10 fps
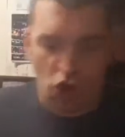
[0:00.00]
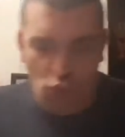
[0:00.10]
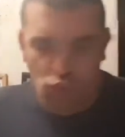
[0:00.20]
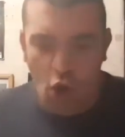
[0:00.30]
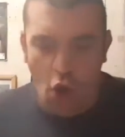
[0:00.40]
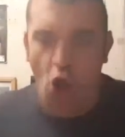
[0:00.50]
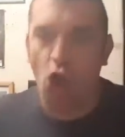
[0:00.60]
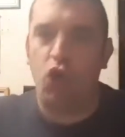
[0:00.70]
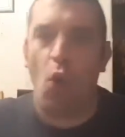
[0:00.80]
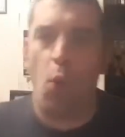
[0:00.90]
and
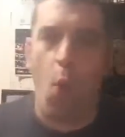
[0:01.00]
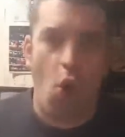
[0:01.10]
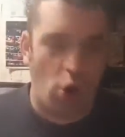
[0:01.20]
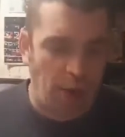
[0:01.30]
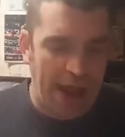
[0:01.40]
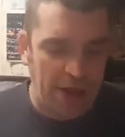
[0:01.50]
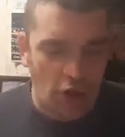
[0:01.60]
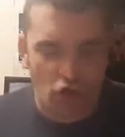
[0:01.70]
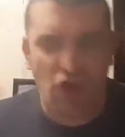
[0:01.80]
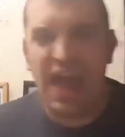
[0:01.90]
Raw, the War
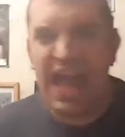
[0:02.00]
Raiders,